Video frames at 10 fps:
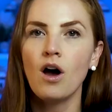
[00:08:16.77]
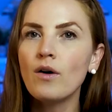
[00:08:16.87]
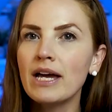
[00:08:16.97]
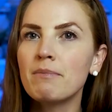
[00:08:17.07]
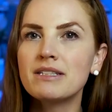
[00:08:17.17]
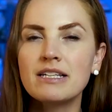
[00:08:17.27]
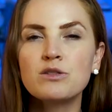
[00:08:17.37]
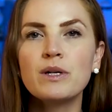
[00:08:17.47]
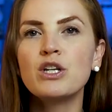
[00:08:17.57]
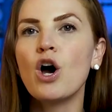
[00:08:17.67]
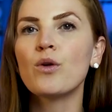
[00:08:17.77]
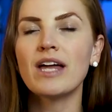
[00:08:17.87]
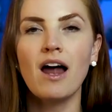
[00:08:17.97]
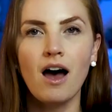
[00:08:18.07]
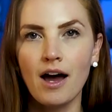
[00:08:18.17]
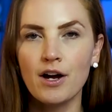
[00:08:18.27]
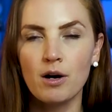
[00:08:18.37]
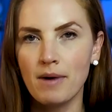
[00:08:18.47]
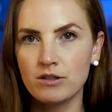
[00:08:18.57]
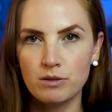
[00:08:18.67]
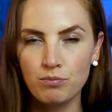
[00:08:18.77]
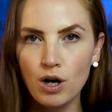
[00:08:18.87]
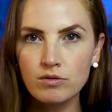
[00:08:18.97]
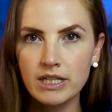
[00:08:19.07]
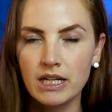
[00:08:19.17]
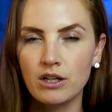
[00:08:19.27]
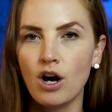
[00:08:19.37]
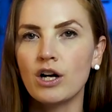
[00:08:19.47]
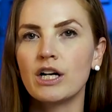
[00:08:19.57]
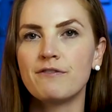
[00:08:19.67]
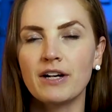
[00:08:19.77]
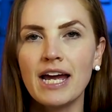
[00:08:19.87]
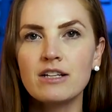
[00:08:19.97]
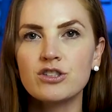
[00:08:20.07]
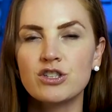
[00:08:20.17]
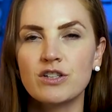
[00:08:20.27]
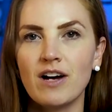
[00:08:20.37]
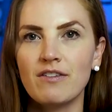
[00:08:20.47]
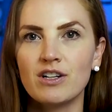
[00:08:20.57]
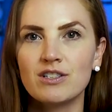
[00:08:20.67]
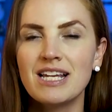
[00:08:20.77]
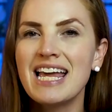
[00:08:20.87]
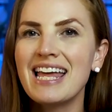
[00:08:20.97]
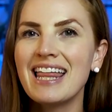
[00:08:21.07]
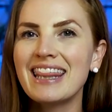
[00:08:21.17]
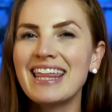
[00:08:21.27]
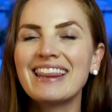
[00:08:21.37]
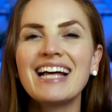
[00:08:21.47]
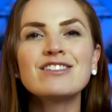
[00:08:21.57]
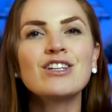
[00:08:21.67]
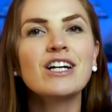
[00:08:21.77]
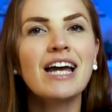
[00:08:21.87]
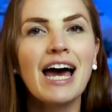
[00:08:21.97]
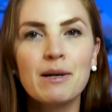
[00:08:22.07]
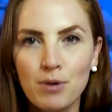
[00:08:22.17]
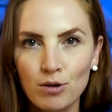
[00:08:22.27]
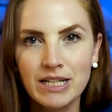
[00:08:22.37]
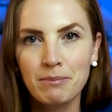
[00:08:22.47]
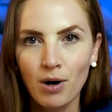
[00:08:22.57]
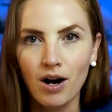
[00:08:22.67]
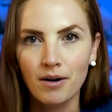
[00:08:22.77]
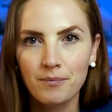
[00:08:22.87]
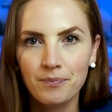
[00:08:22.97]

Okay, but since we know that higher amounts of protein are good for cancer survivors, then let's look at a protein bar.